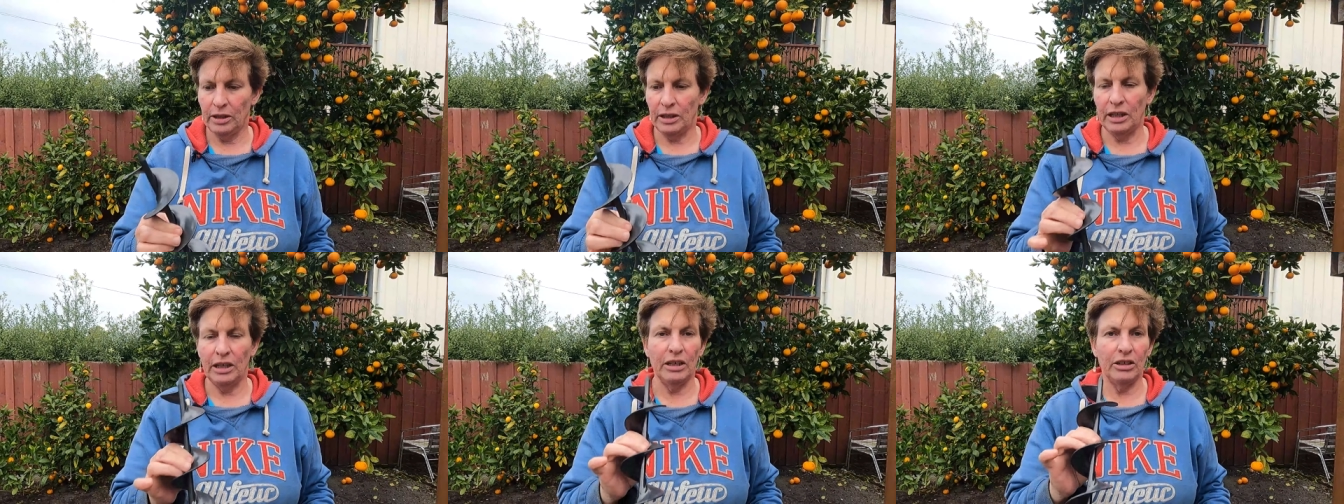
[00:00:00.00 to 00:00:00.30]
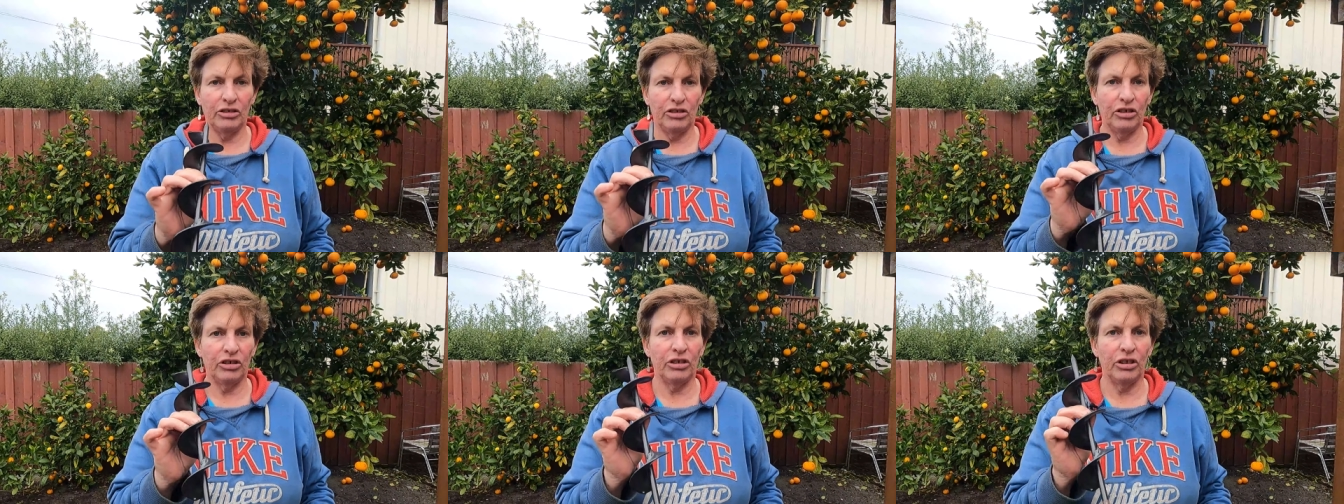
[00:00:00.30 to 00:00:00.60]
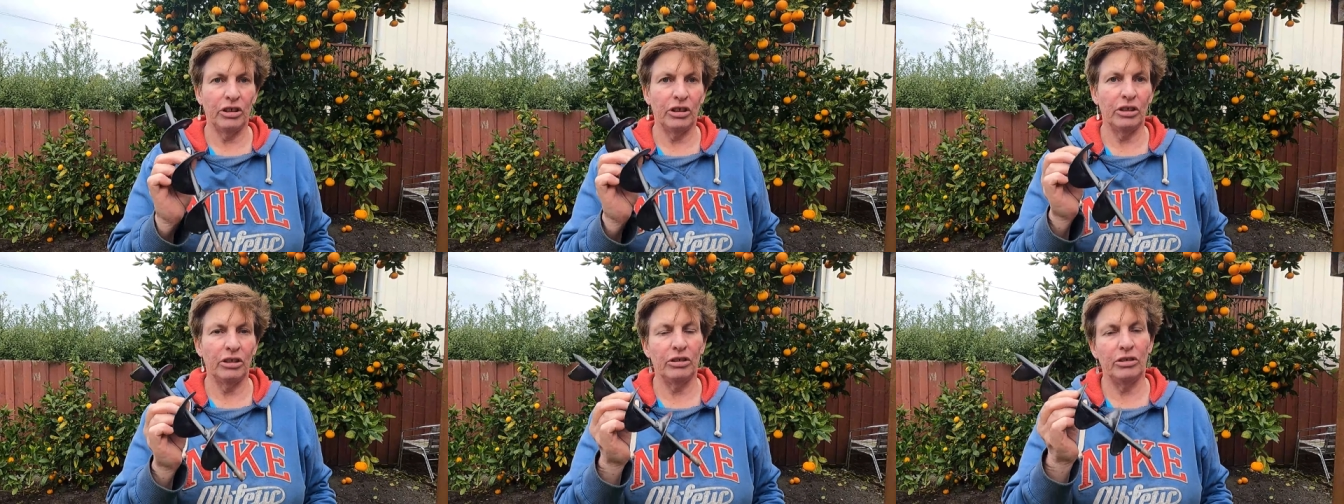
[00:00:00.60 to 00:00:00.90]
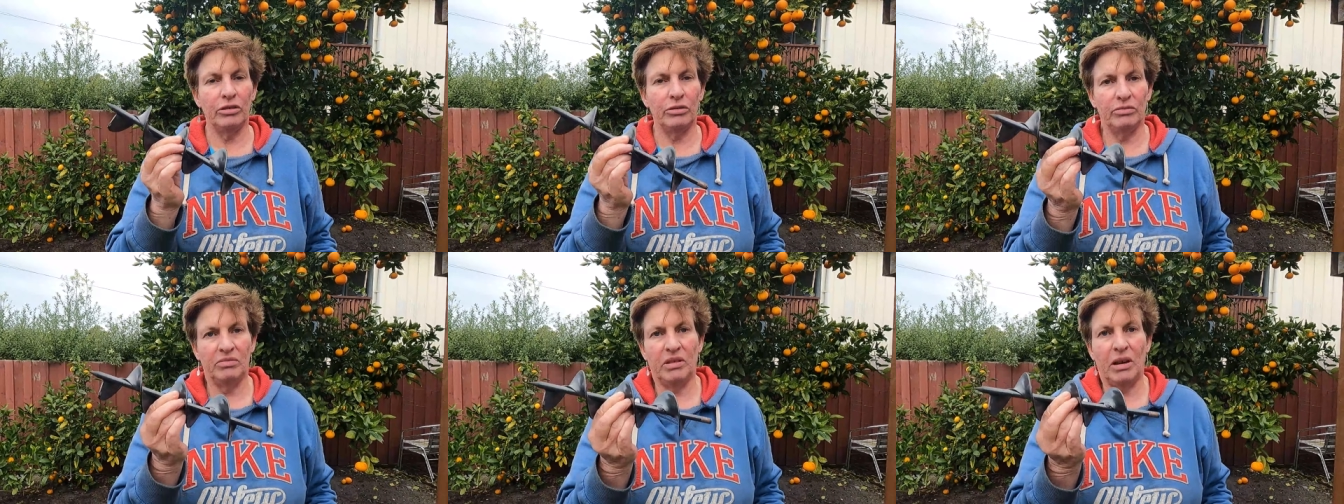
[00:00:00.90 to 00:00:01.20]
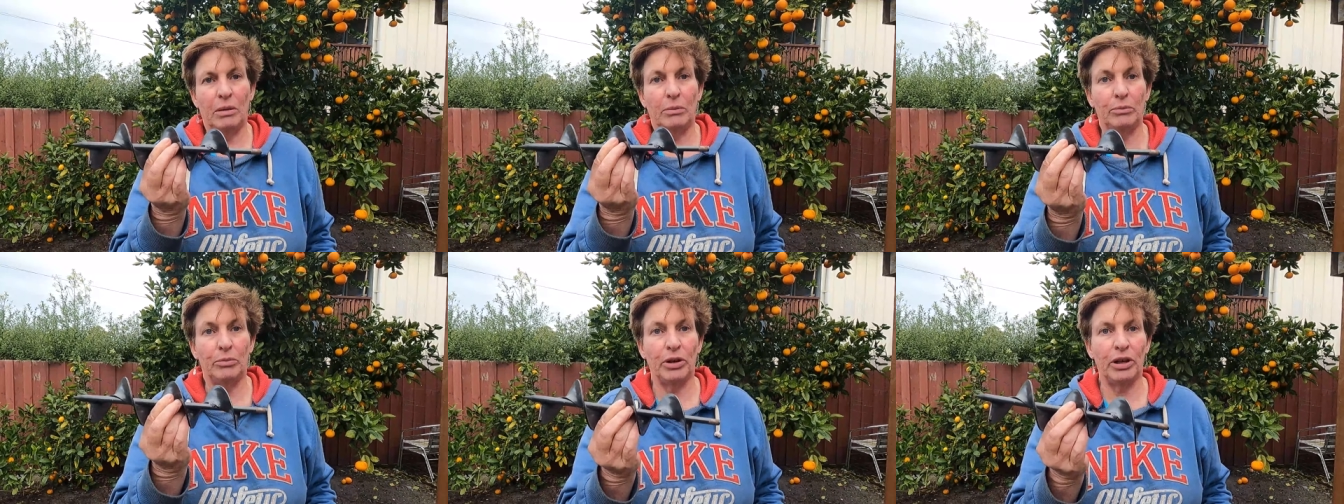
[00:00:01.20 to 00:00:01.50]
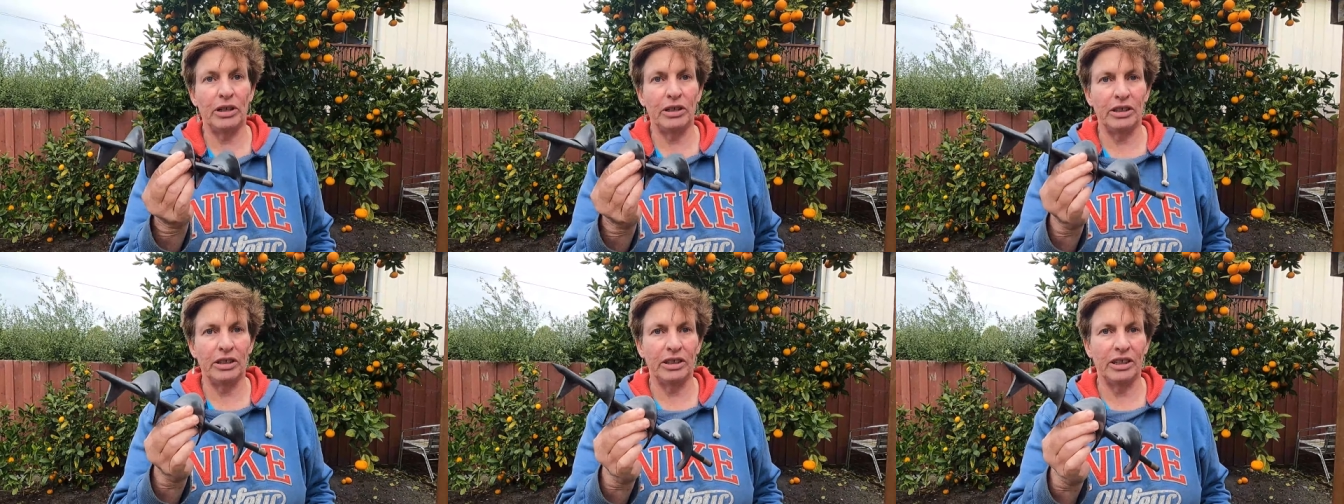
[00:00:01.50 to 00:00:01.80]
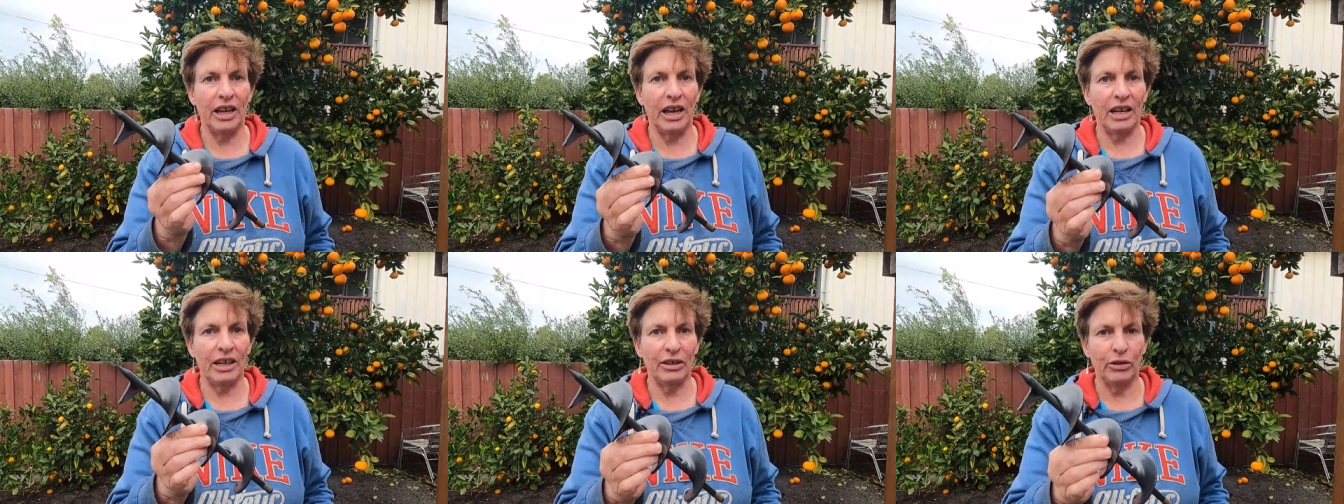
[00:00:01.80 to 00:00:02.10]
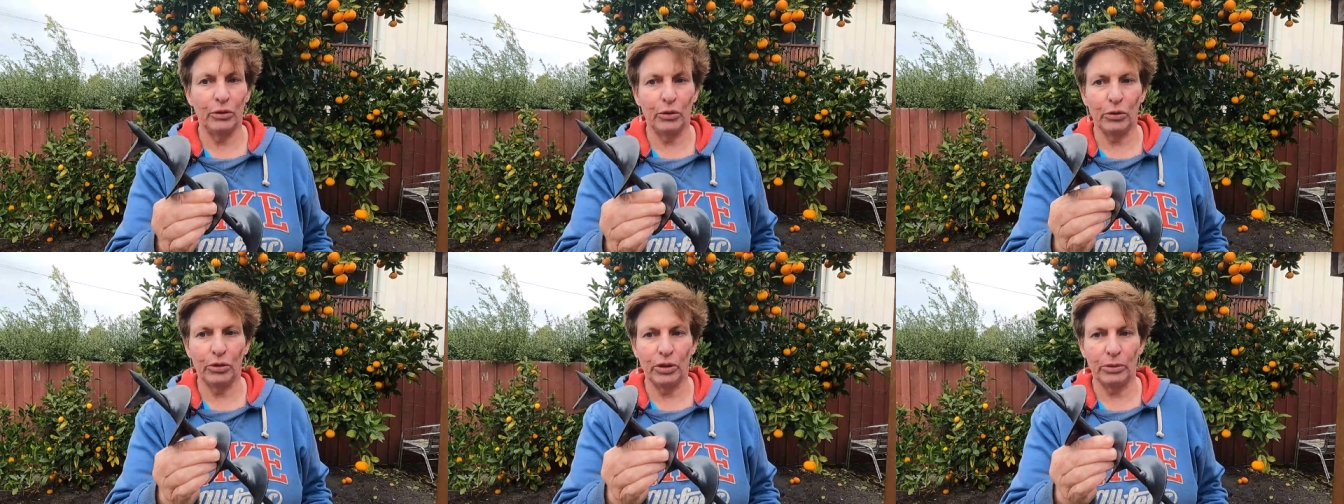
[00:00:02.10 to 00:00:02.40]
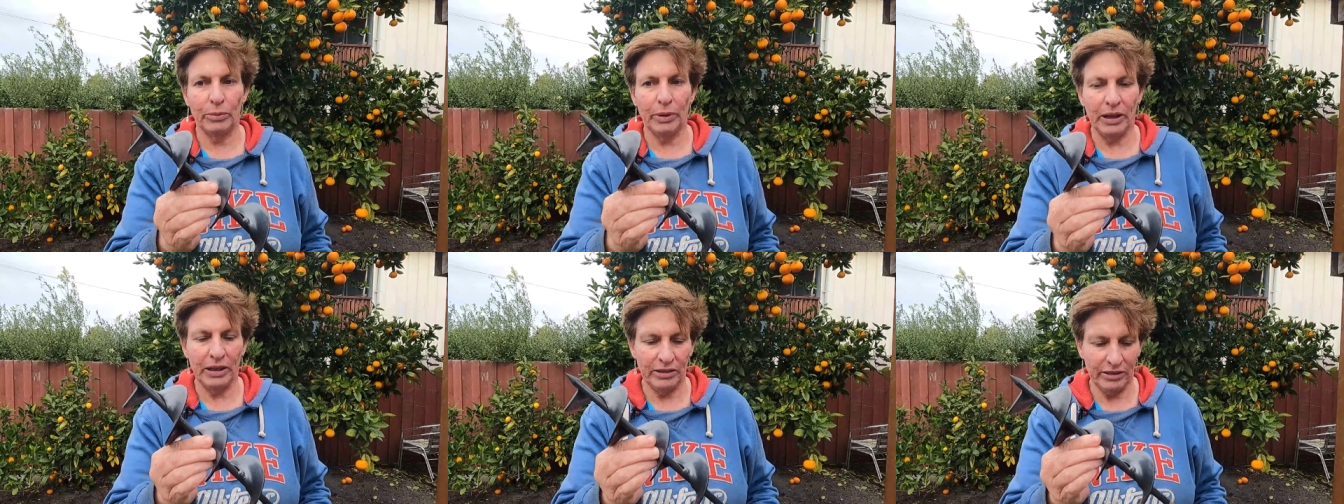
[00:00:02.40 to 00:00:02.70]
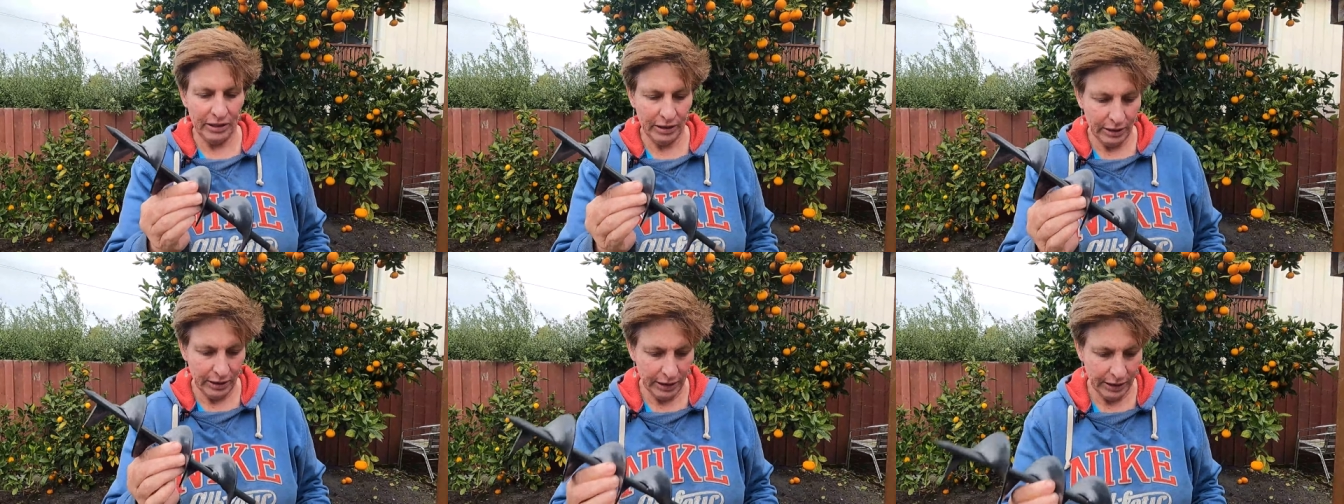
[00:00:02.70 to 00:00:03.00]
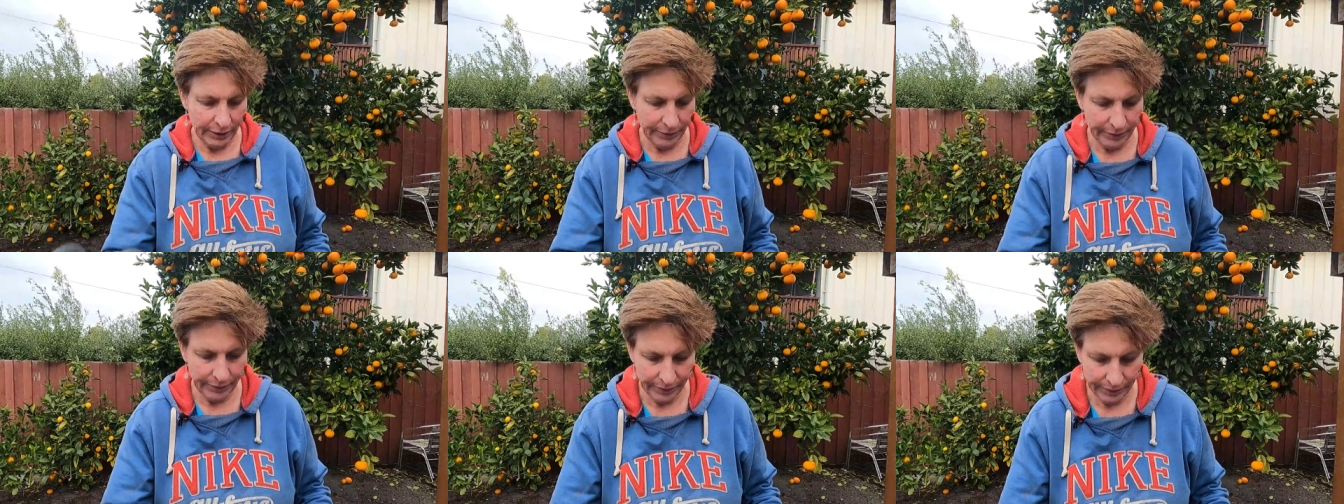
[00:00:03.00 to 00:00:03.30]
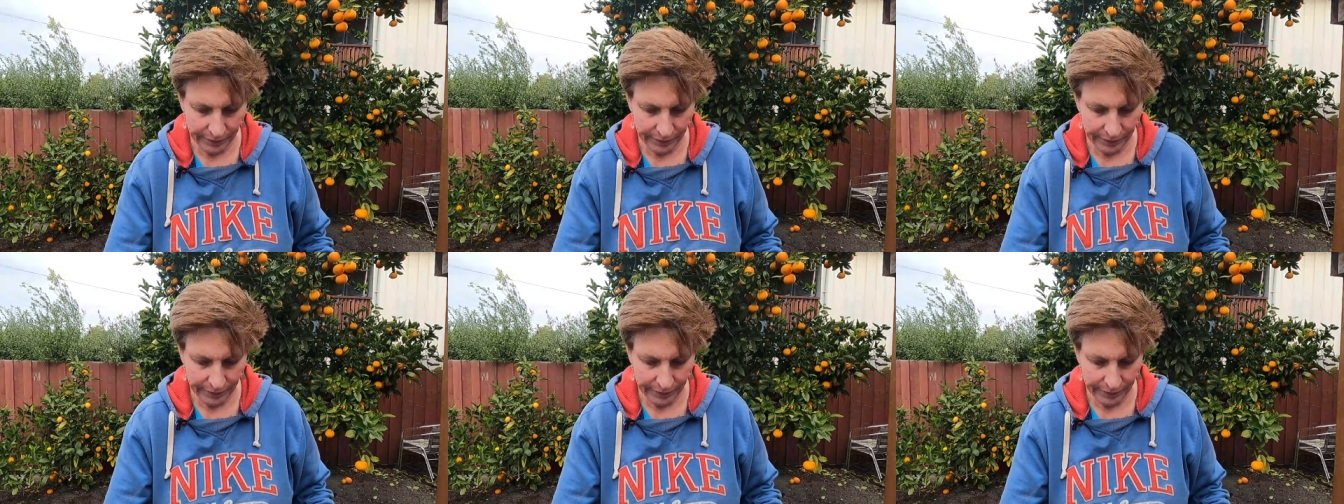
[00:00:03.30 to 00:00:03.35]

than just a unbranded garden auger, basically.